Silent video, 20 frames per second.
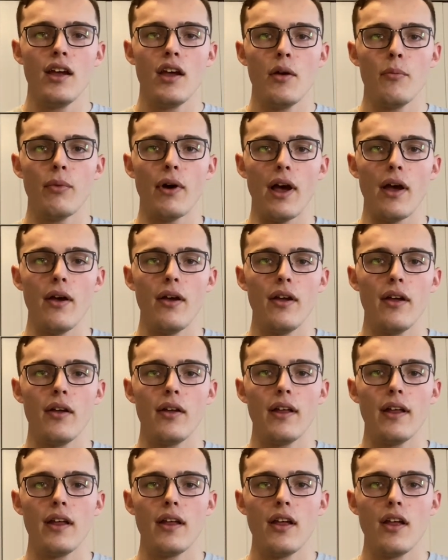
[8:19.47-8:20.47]
But
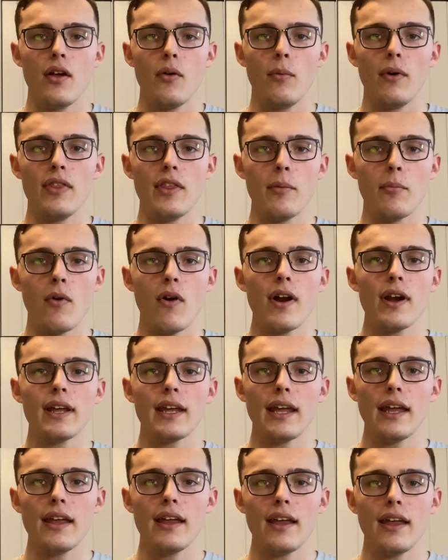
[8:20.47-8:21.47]
when the
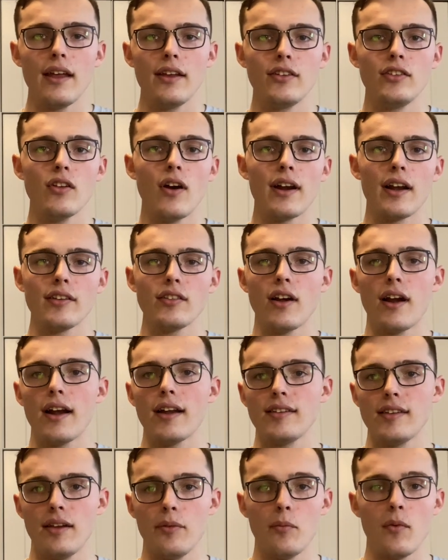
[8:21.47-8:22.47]
market is not as hot
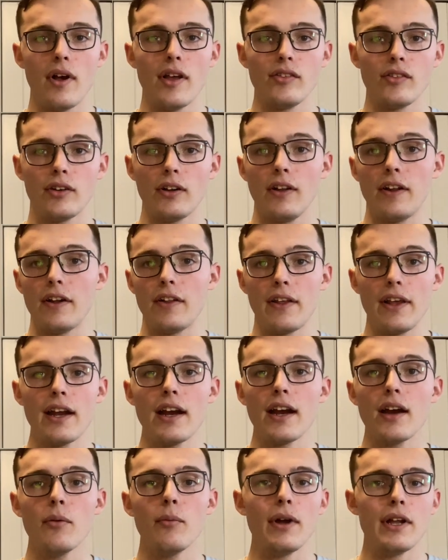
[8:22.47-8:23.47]
as it was earlier in the
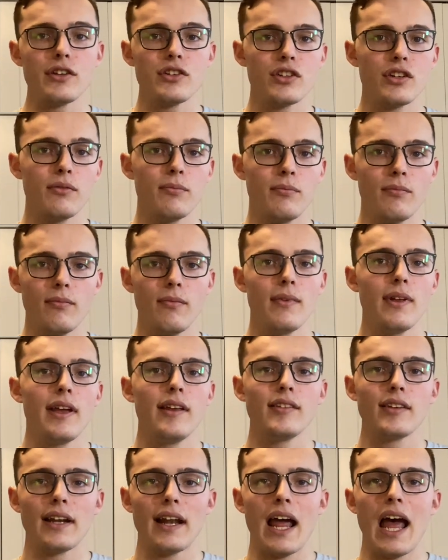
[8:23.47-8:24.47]
year, which
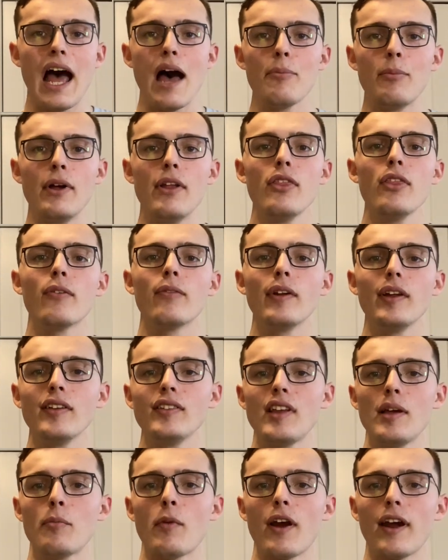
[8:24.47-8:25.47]
is going to happen, the real
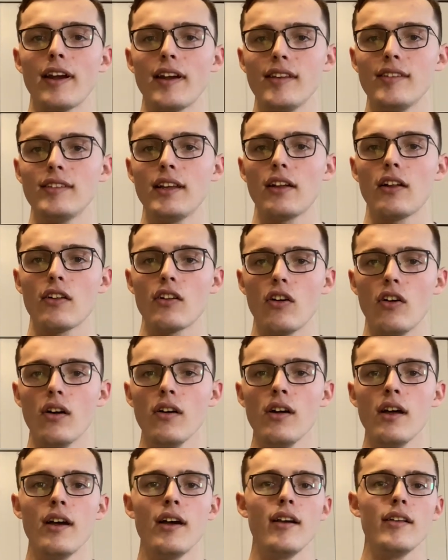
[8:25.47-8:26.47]
estate market is
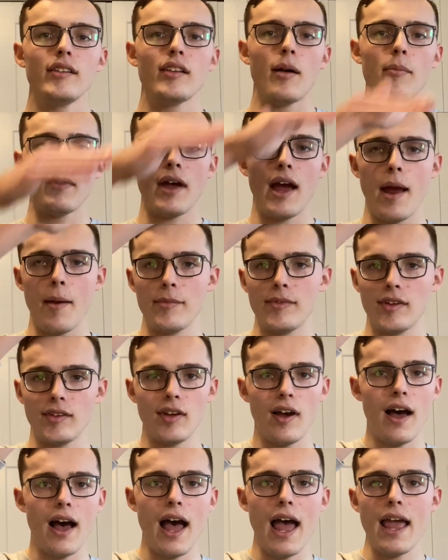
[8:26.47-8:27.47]
cyclical. Sometimes it's
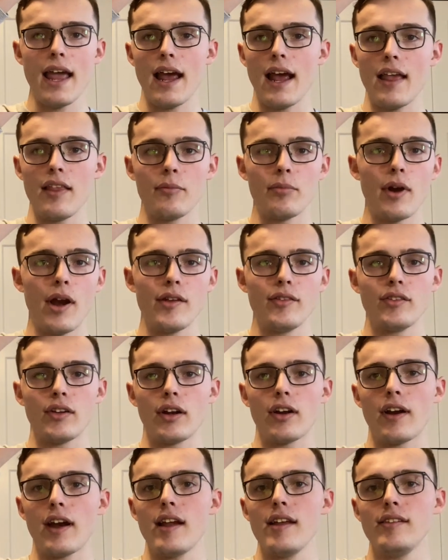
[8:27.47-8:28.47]
high and prices are
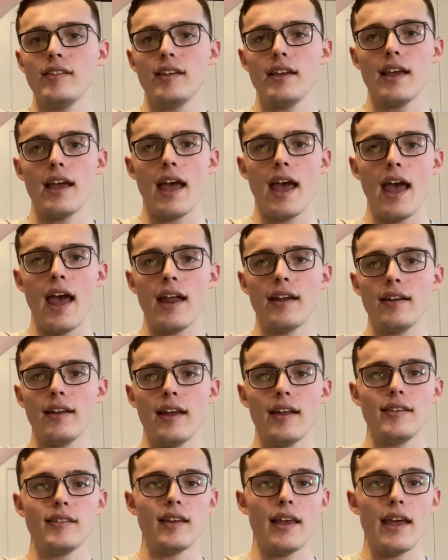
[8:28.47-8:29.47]
crazy and
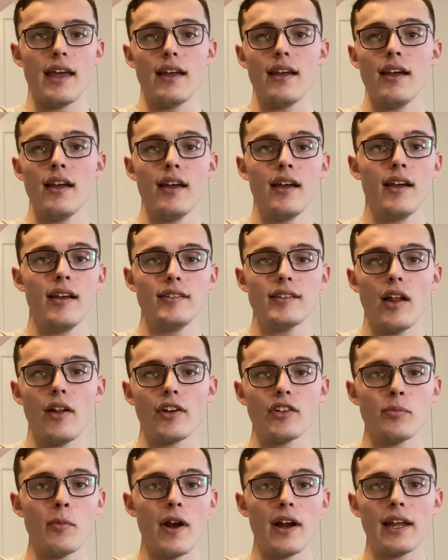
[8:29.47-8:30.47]
it's a
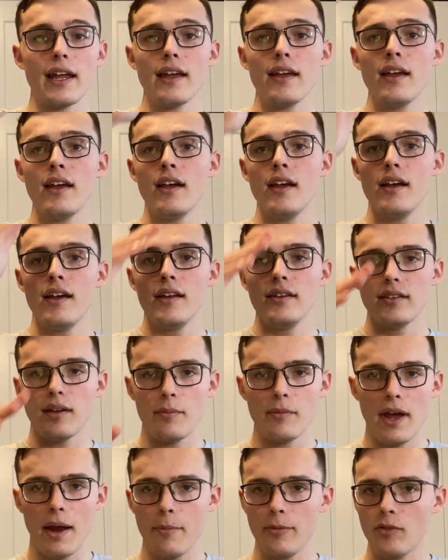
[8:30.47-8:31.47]
seller's market.
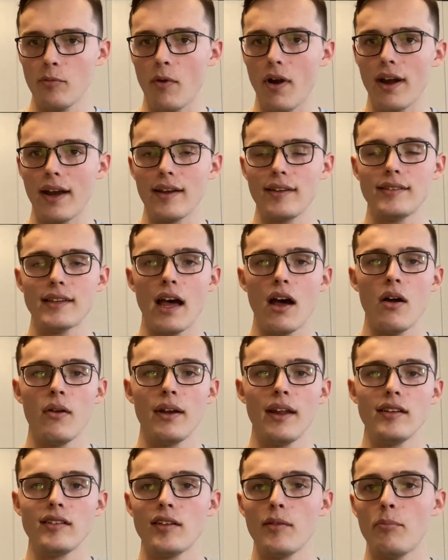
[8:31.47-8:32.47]
Sometimes the market's down,
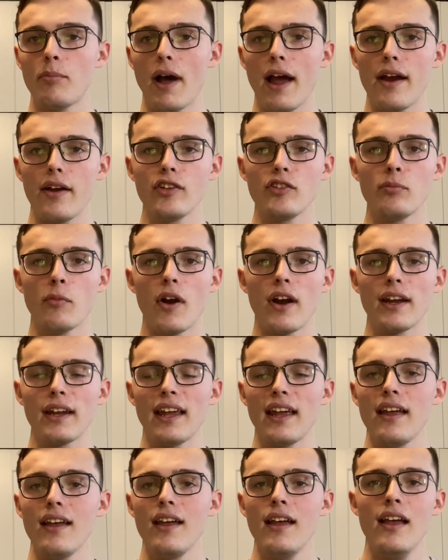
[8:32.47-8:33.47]
it's a buyer's
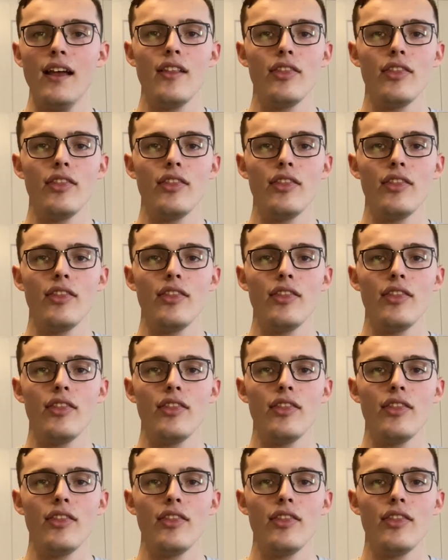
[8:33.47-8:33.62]
market.